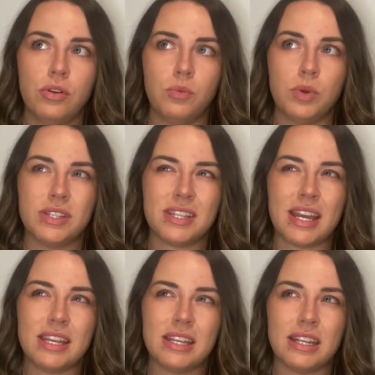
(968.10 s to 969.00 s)
was
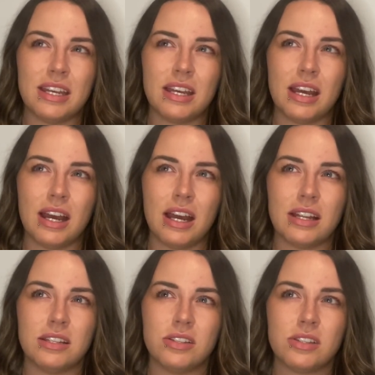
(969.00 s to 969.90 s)
taking it
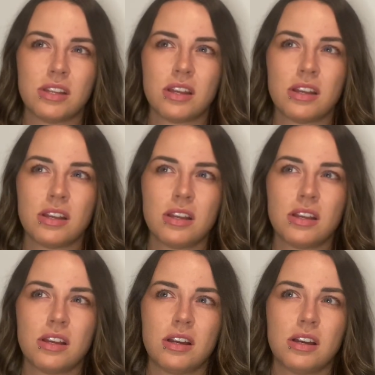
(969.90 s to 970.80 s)
and
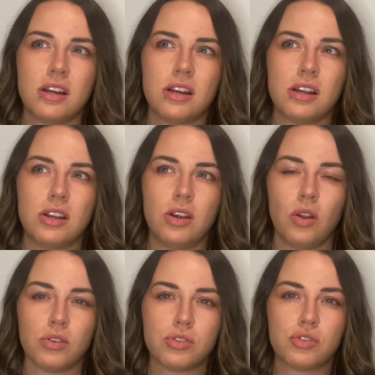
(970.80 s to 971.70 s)

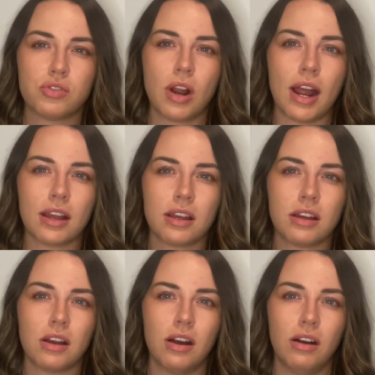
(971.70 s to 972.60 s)
lost track
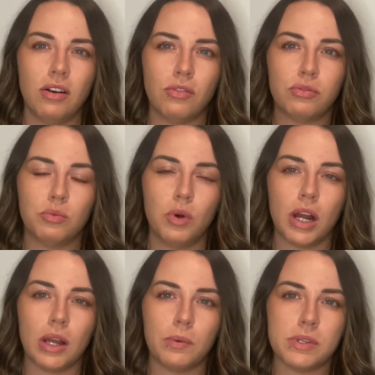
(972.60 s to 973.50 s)
of
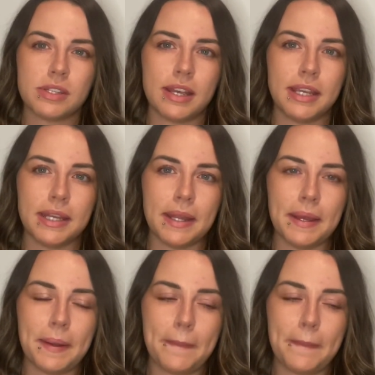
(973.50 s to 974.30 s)
why I was taking it,